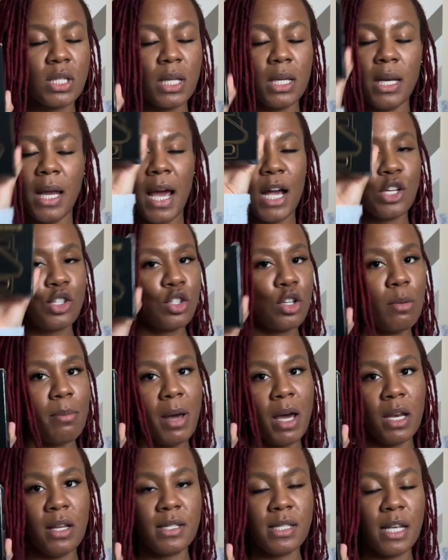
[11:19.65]
an extra
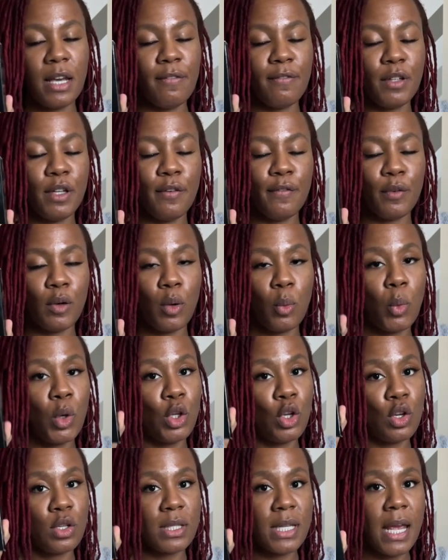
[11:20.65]
amount of safety for when
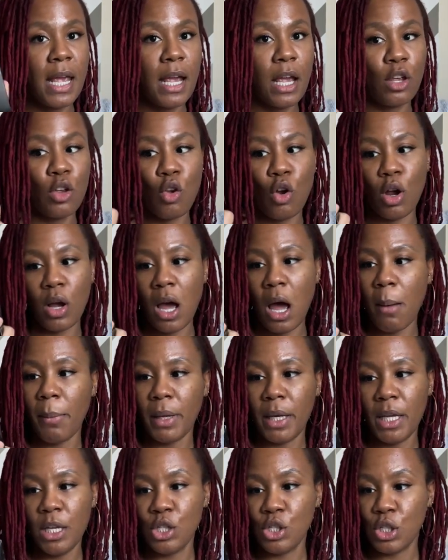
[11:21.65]
you're staying in your
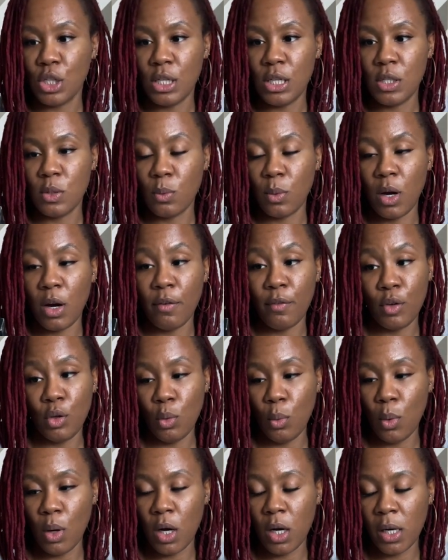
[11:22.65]
accommodations, wherever
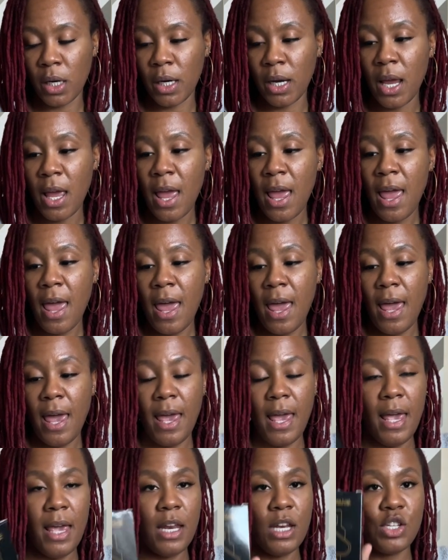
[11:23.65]
you are.
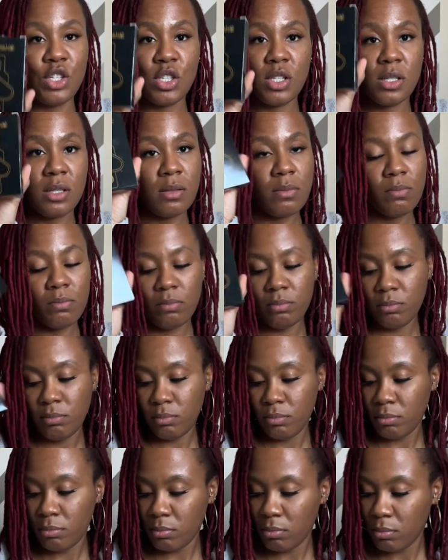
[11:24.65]
And it's just
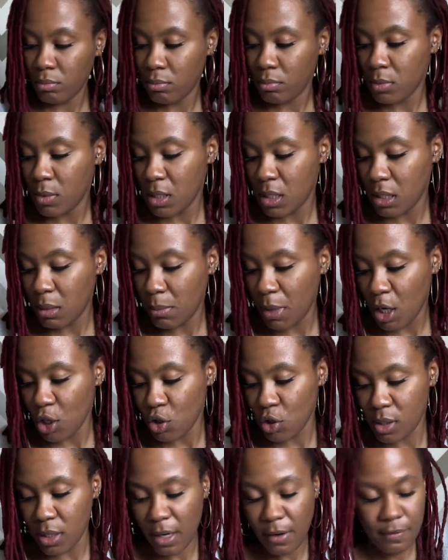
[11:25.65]
some
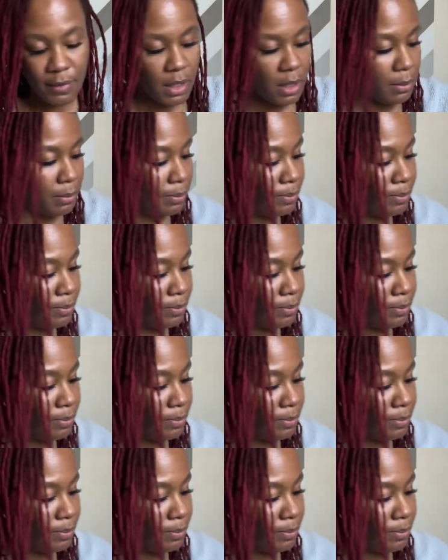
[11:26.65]
extra safety.